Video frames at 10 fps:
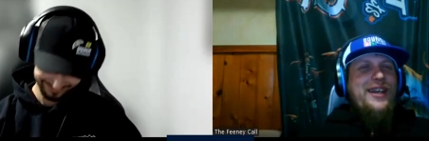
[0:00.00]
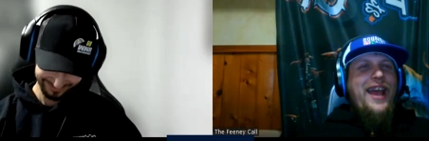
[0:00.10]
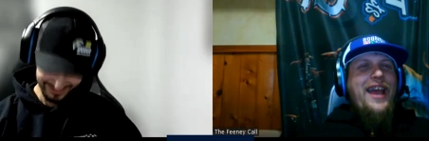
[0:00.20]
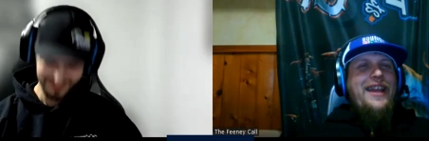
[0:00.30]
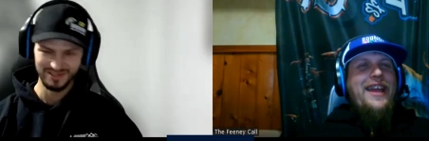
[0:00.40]

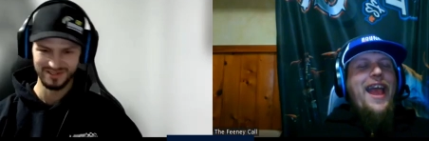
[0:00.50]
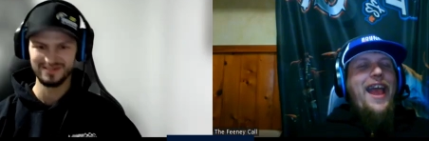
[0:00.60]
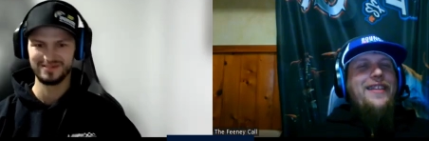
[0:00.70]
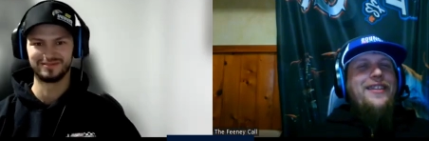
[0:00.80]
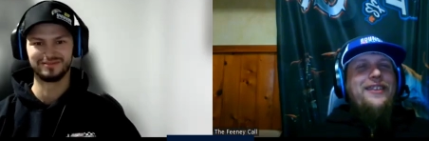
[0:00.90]
Speaker 1: and
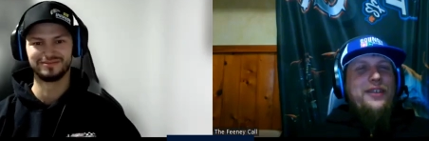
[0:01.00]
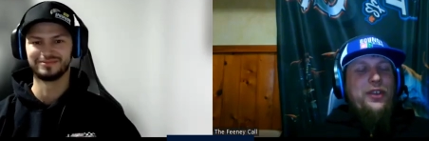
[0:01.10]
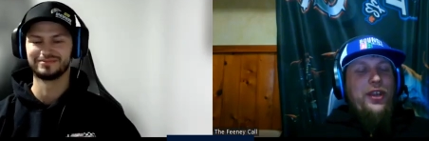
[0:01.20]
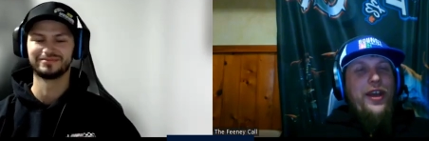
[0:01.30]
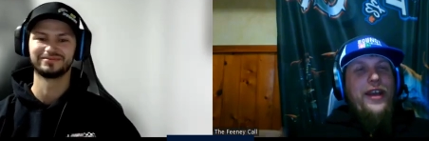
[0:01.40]
and the
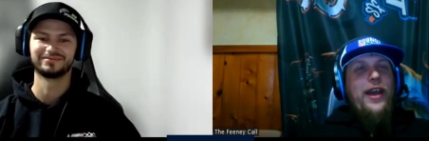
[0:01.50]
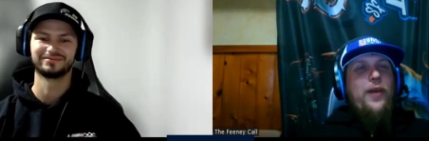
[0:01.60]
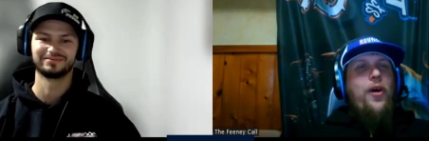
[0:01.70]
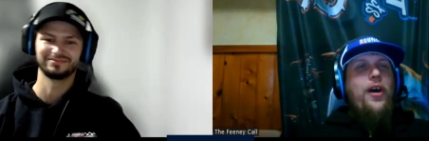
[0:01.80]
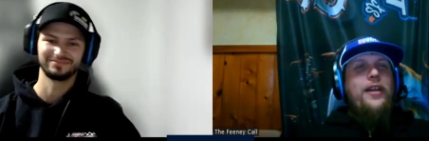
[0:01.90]
the night I
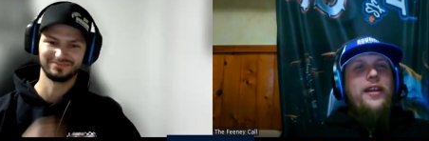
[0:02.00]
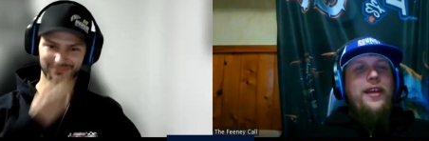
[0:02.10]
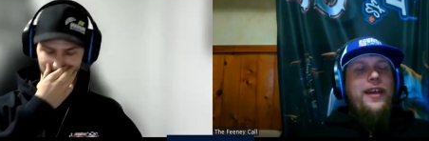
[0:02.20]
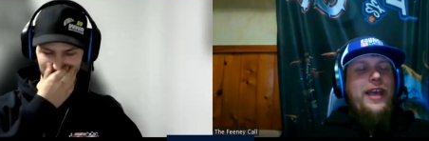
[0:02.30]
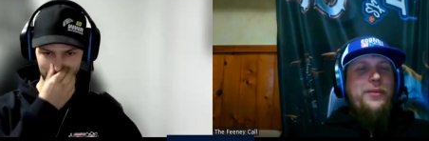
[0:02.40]
won,
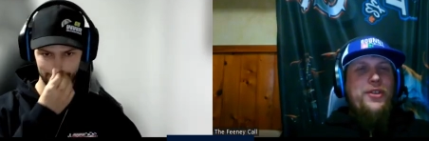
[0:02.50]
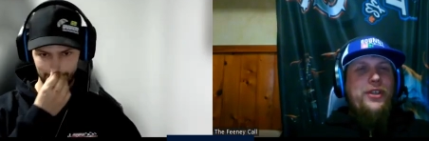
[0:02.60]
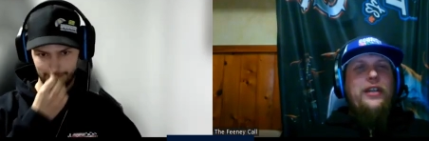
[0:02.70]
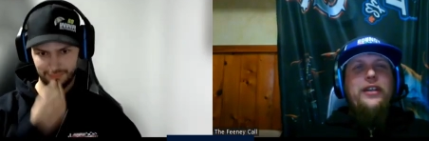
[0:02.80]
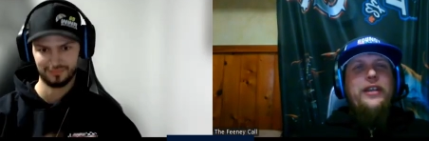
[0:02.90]
it was
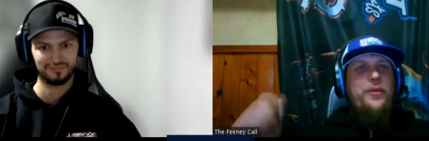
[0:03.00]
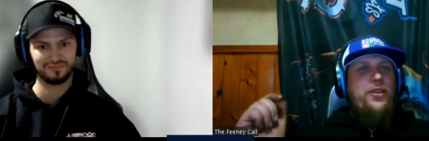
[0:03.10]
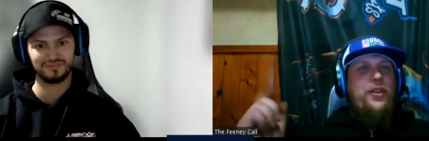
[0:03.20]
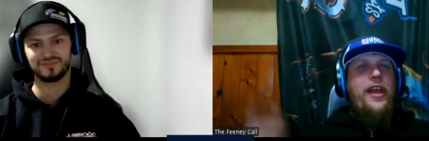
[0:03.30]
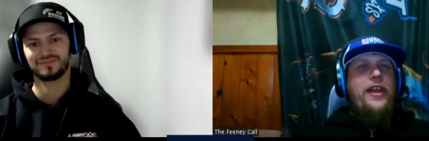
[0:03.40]
literally there was
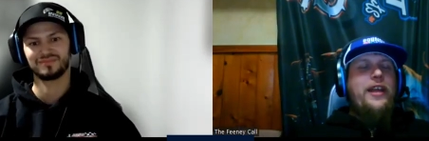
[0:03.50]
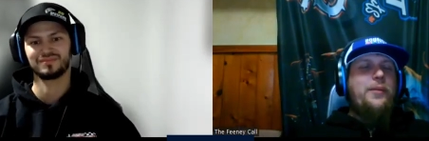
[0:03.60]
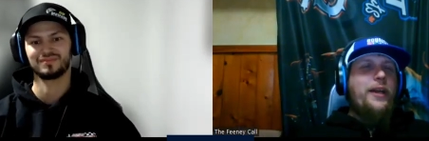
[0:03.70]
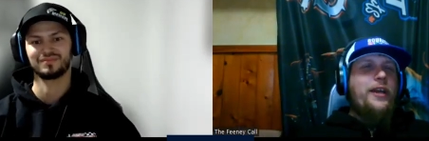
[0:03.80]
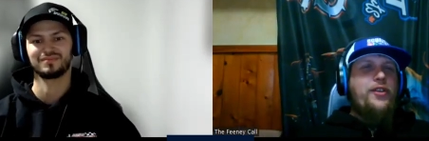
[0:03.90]
lightning. I'm
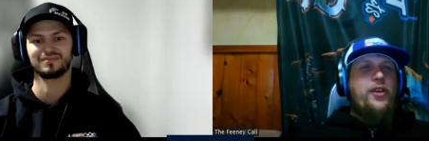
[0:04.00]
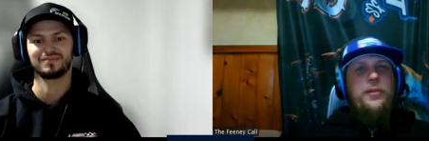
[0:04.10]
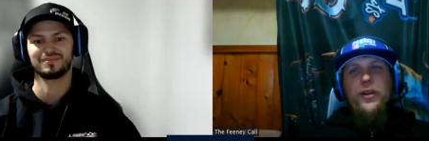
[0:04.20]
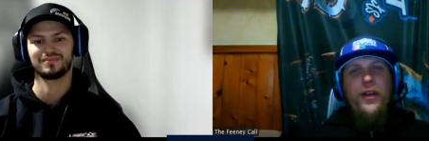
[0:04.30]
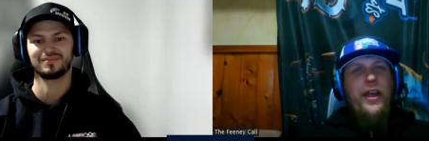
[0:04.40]
like, it's gonna
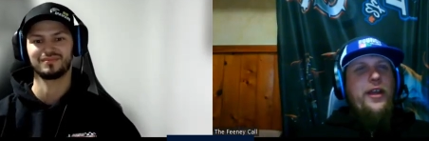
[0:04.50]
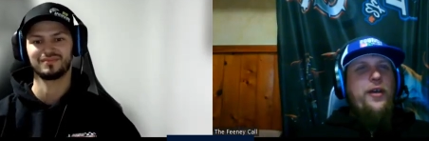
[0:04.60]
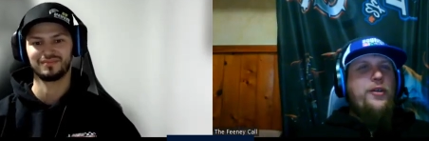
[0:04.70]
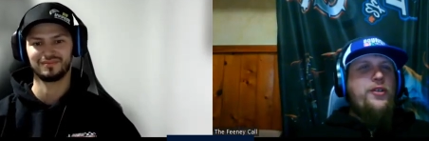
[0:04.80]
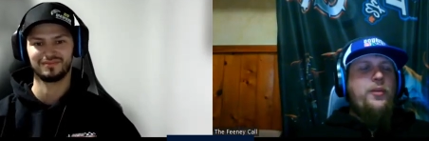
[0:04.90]
be a rain
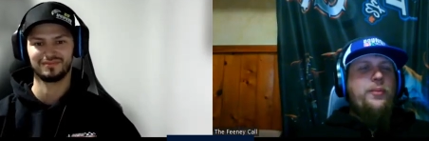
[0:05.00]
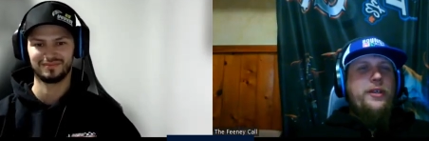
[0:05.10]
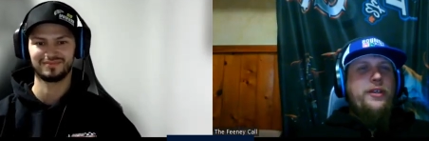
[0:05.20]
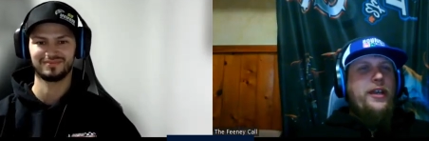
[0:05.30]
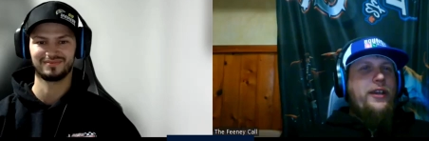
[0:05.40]
It's gonna
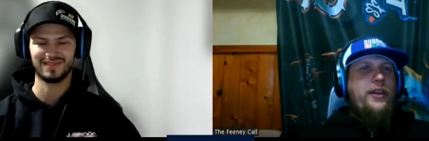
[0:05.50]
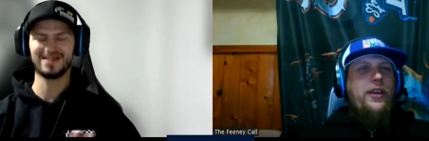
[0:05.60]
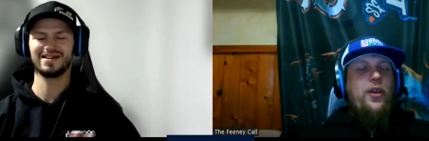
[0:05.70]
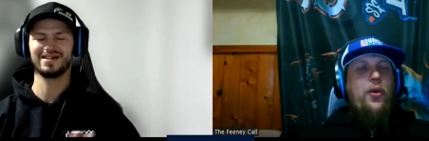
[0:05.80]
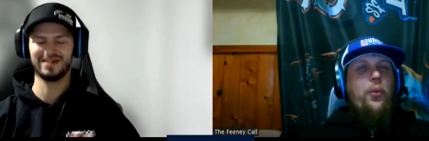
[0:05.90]
be like
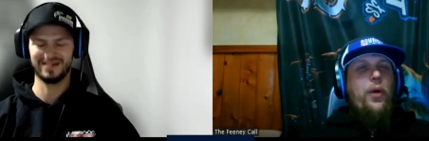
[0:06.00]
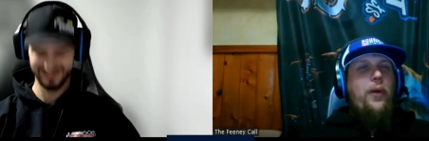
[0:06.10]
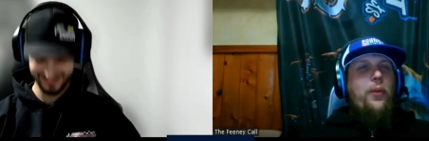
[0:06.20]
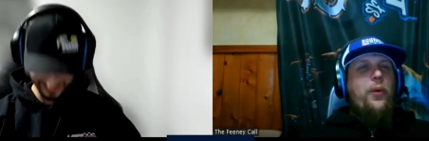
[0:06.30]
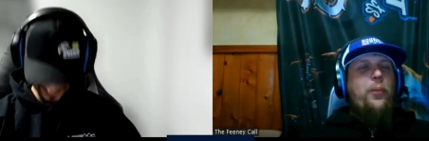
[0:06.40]
we're
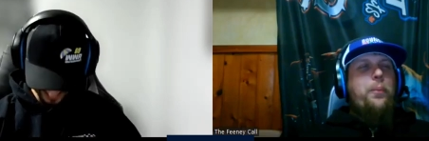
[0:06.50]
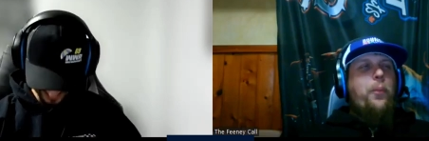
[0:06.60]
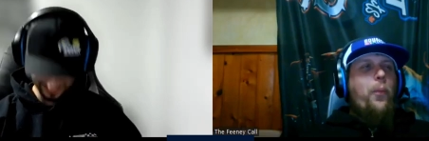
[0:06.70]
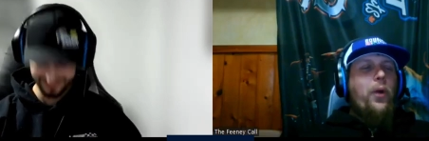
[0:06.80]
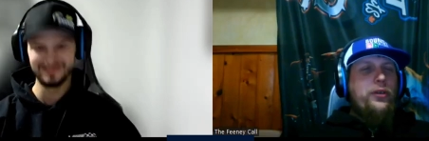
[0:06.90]
we're
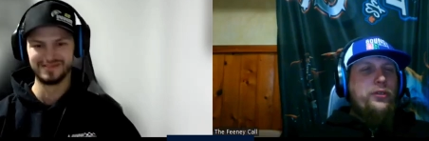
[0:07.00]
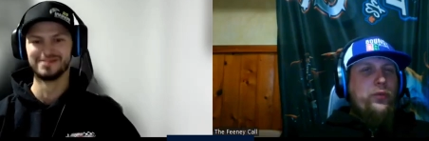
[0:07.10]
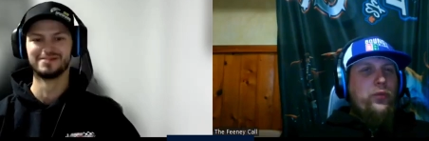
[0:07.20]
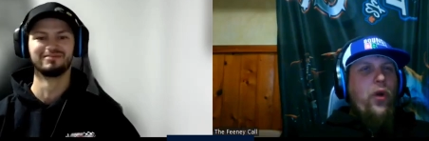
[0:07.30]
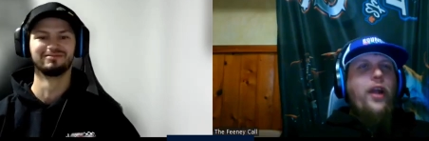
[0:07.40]
we're
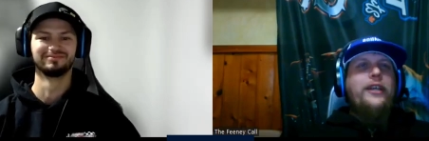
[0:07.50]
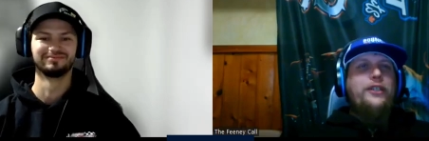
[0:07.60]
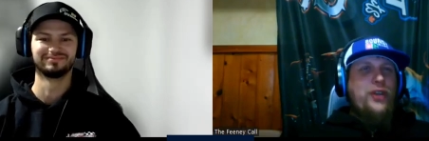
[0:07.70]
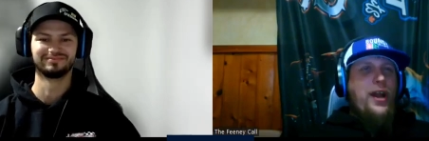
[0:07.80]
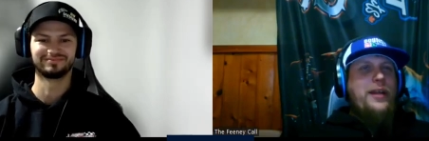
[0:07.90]
running
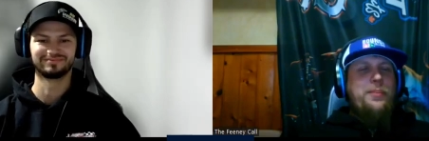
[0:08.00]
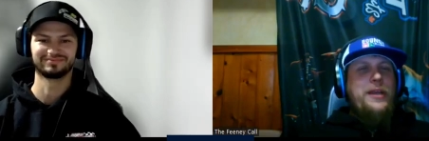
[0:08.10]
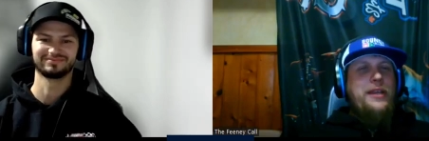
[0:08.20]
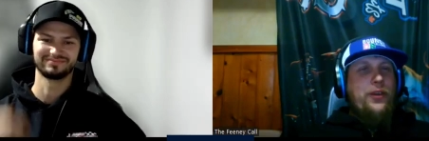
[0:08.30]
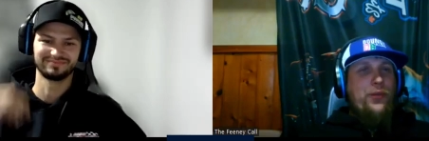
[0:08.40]
trying to
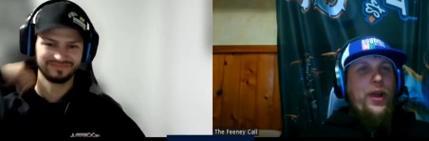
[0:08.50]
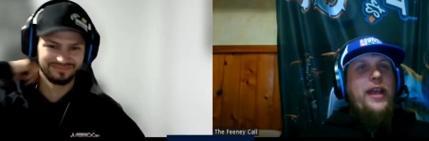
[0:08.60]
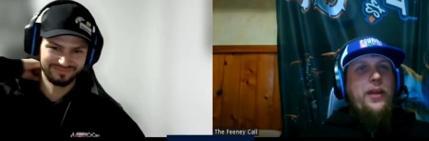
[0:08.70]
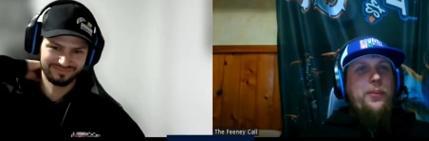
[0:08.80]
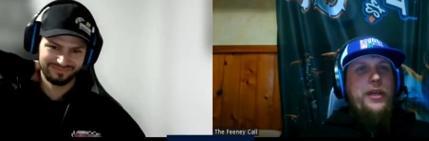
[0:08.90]
beat the
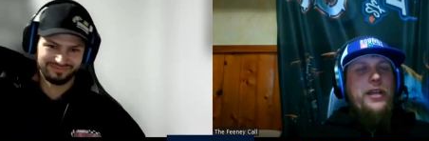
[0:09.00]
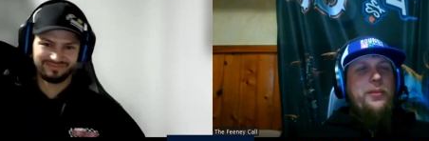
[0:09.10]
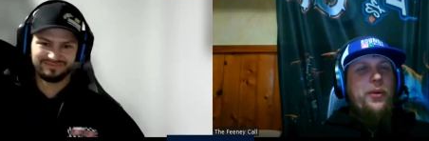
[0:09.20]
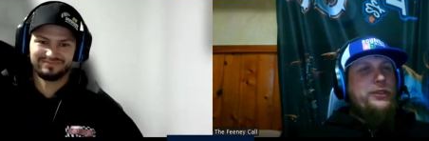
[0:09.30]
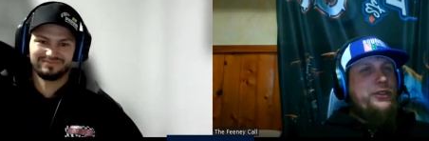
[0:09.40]
rain at
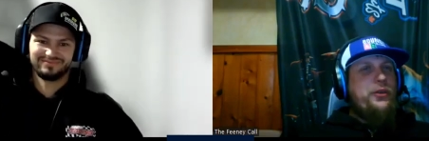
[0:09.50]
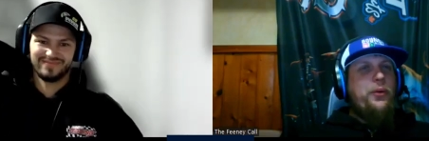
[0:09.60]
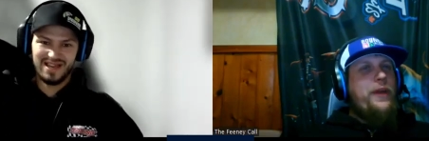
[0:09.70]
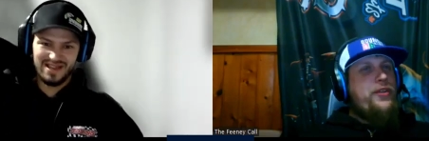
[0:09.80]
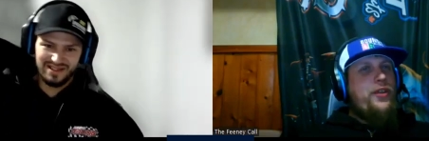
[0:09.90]
Peterborough, which you know
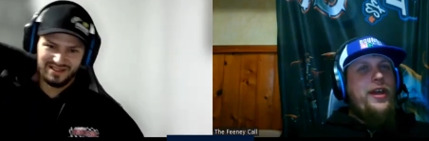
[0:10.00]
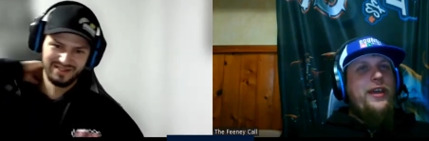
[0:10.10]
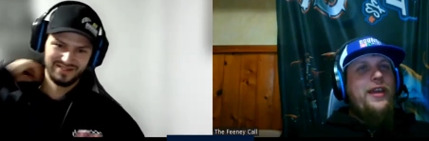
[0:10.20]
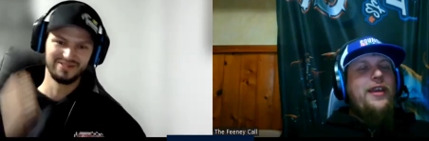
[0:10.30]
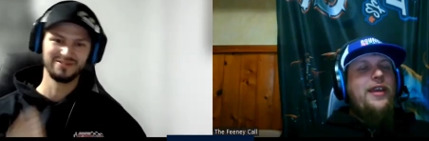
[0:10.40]
that's
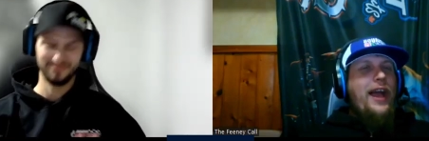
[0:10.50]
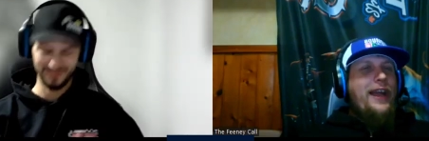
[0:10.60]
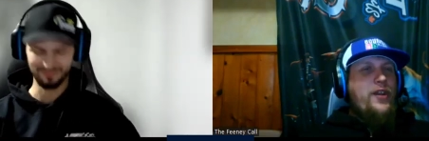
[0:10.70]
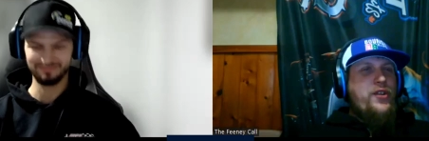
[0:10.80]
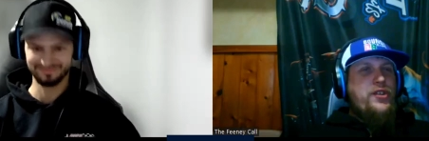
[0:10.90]
like I
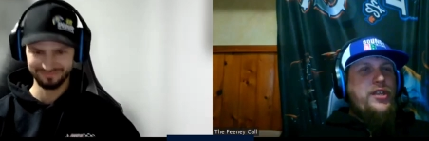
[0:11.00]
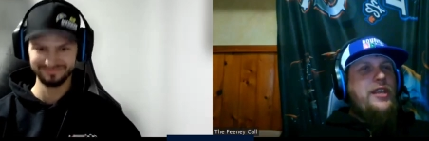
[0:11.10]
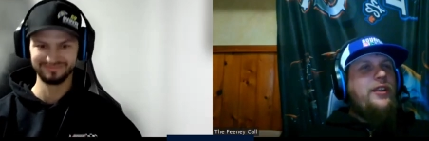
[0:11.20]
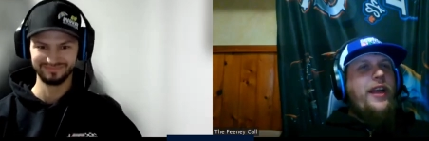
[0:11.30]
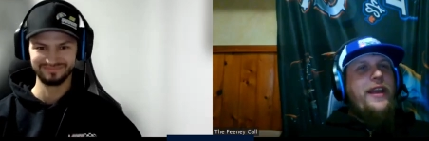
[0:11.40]
can see
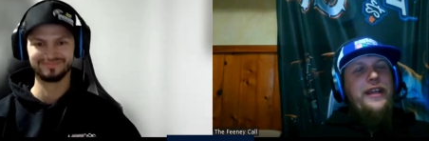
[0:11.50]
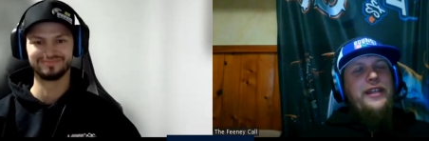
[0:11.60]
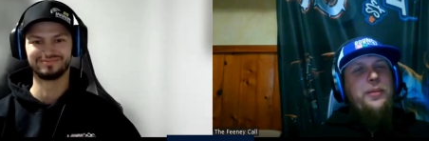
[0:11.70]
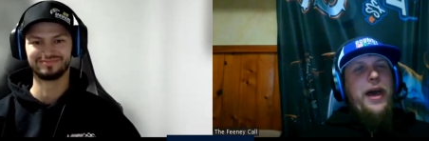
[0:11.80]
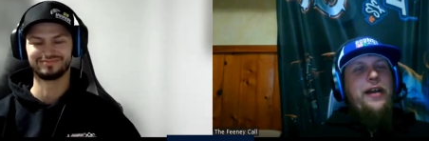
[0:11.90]
the lightning in
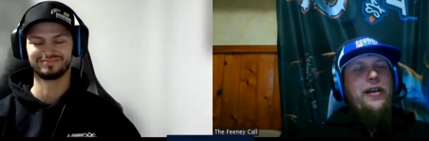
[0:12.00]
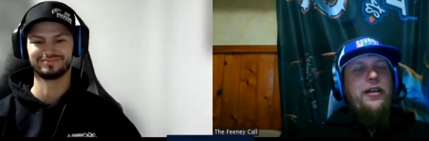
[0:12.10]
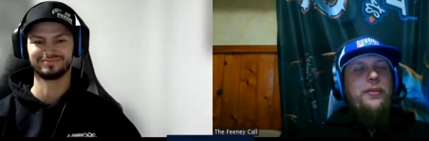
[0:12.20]
the background.